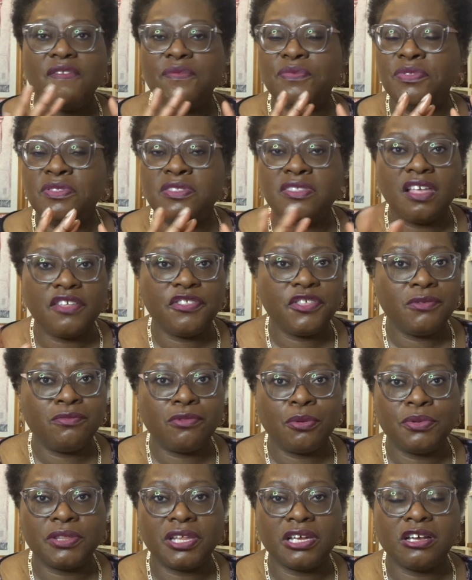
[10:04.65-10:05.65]
Nothing
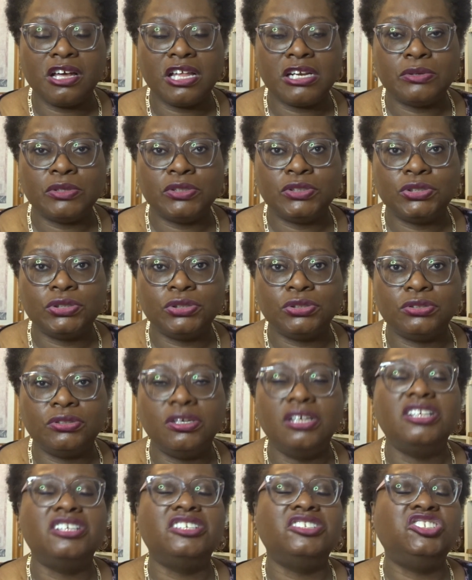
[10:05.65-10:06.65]
wrong with that colour at all.
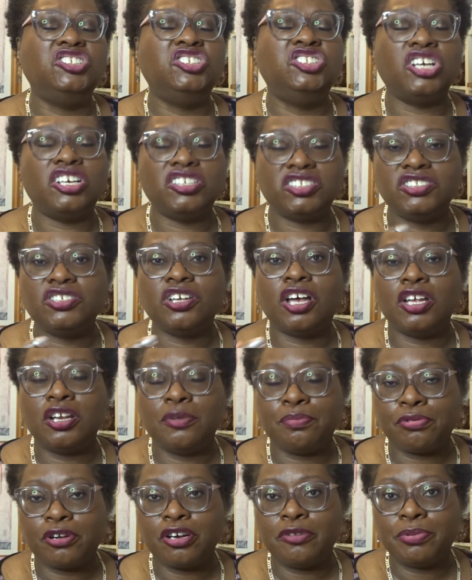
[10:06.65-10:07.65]
just not an
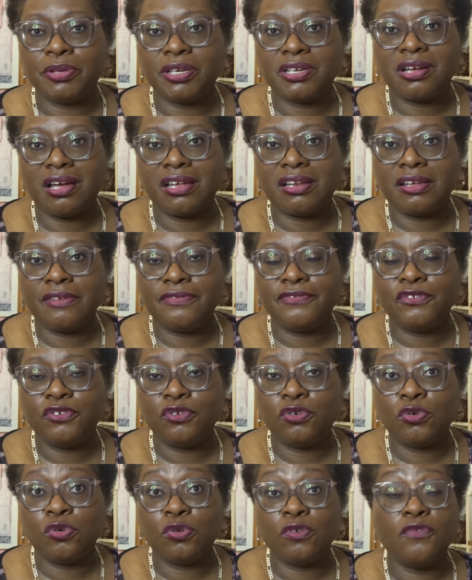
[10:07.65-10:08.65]
appropriate colour
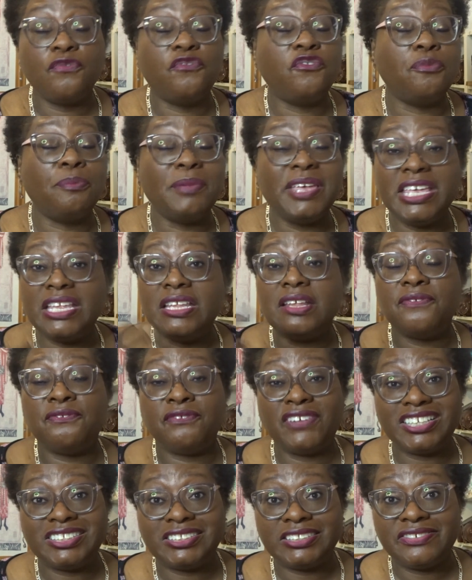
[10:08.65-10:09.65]
for me, the
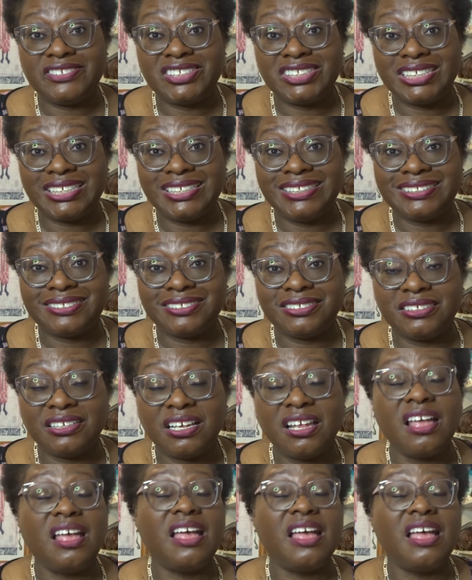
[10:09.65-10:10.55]
festive season,